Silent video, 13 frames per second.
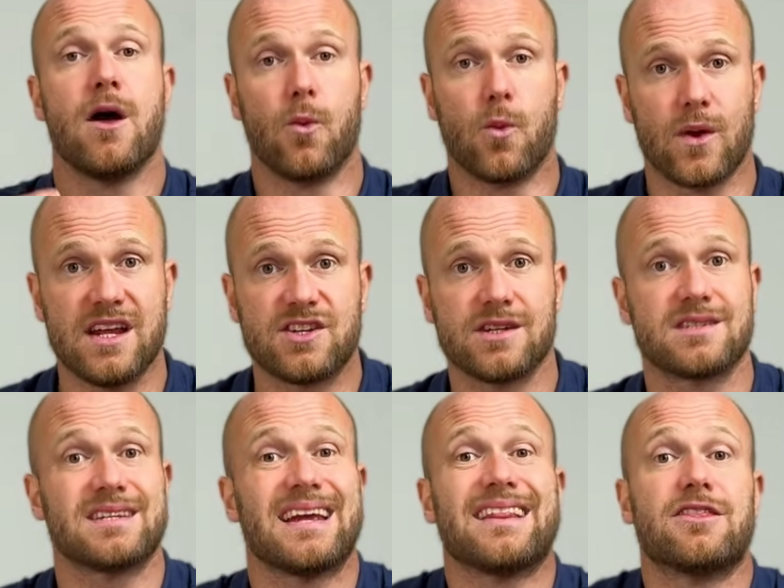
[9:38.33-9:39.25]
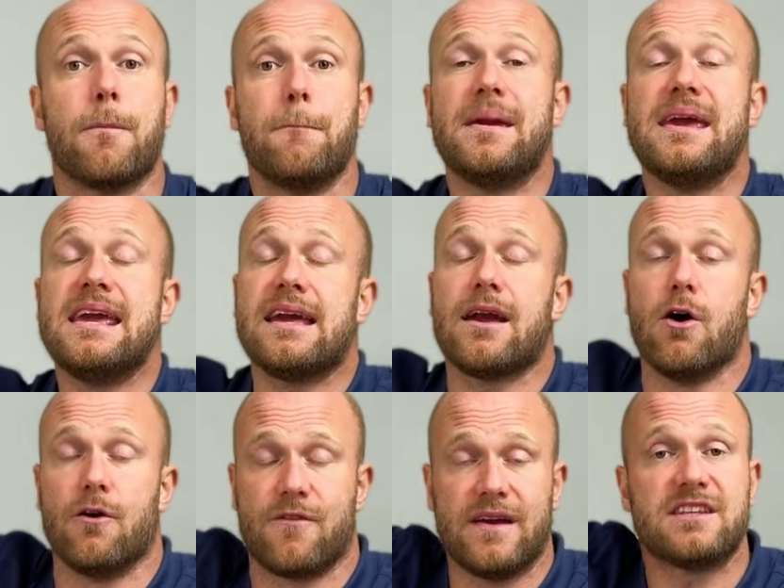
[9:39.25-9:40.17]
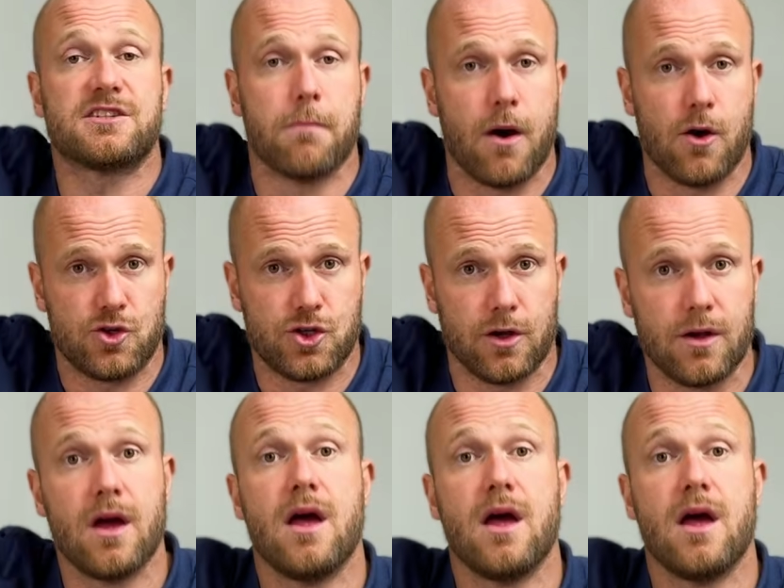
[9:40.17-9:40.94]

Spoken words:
reaches the peak of its motion.